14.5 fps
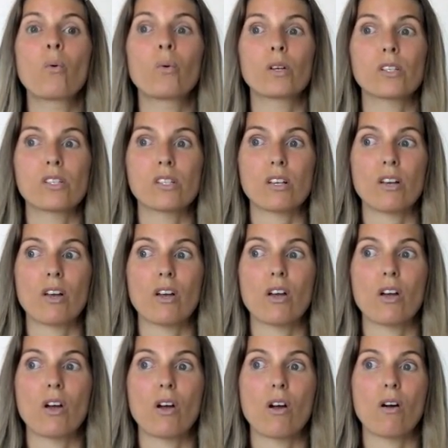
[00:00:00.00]
was
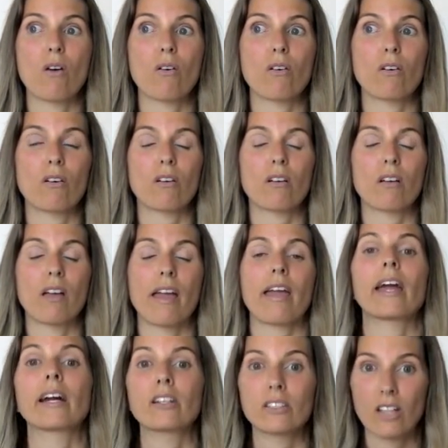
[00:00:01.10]

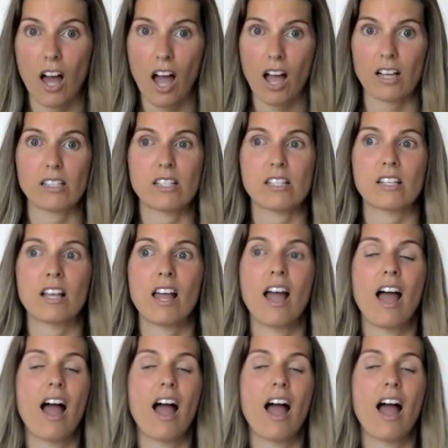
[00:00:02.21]
hair loss.